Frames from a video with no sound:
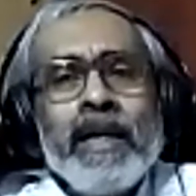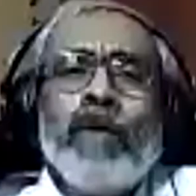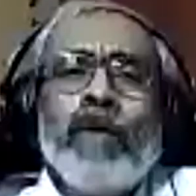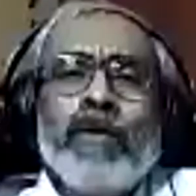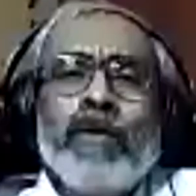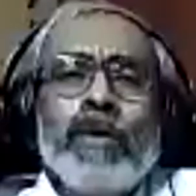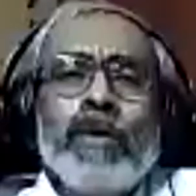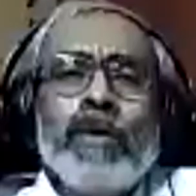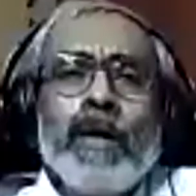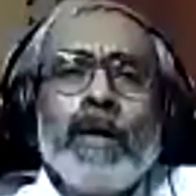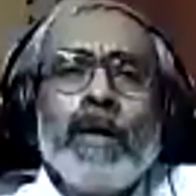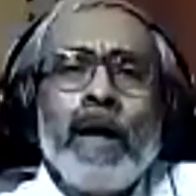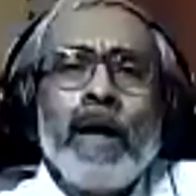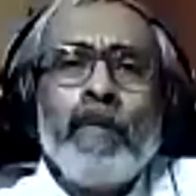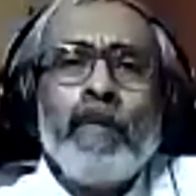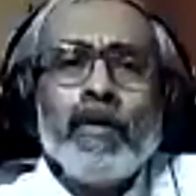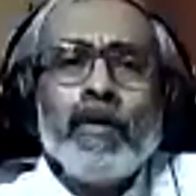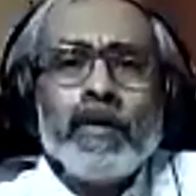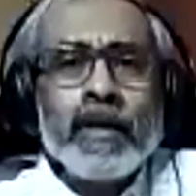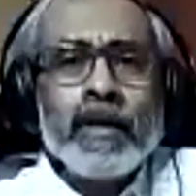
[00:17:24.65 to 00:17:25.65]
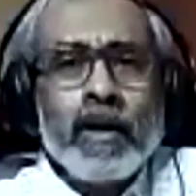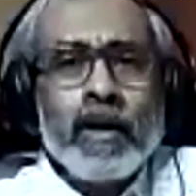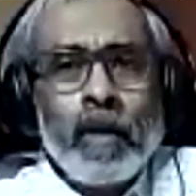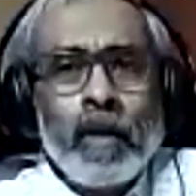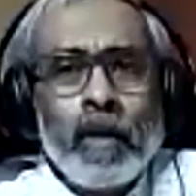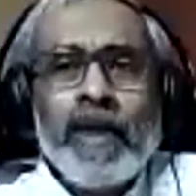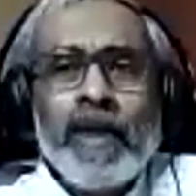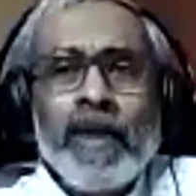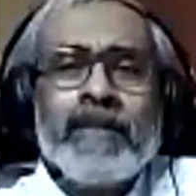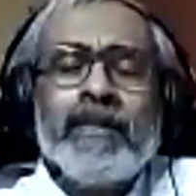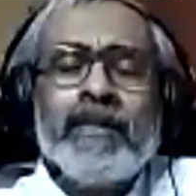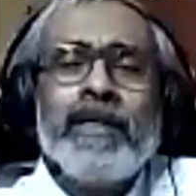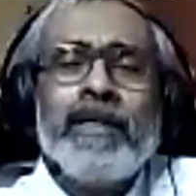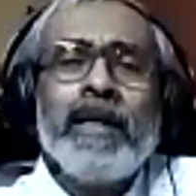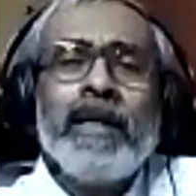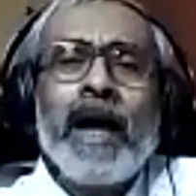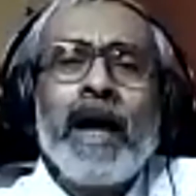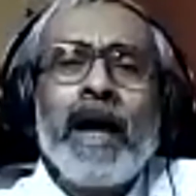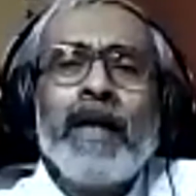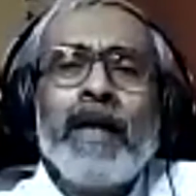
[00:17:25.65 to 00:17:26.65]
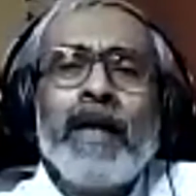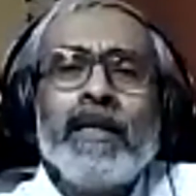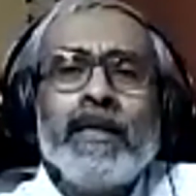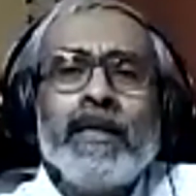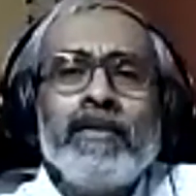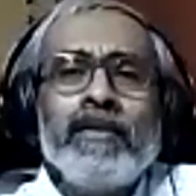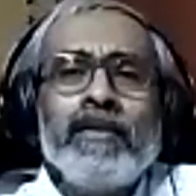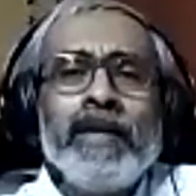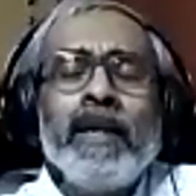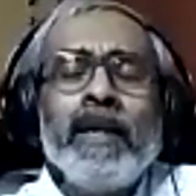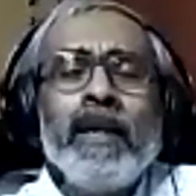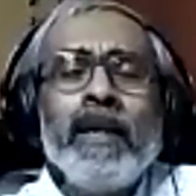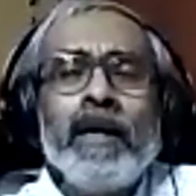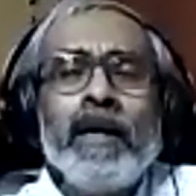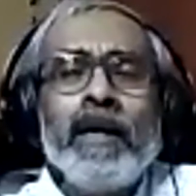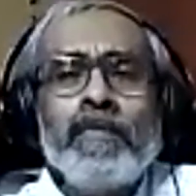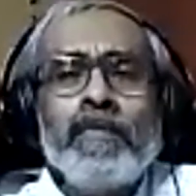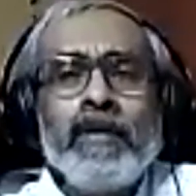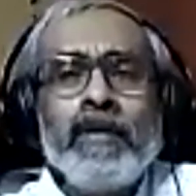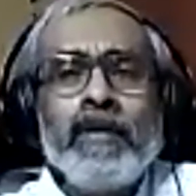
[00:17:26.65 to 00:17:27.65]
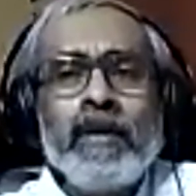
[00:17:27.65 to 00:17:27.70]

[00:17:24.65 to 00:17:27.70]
about the complexity and the real uh,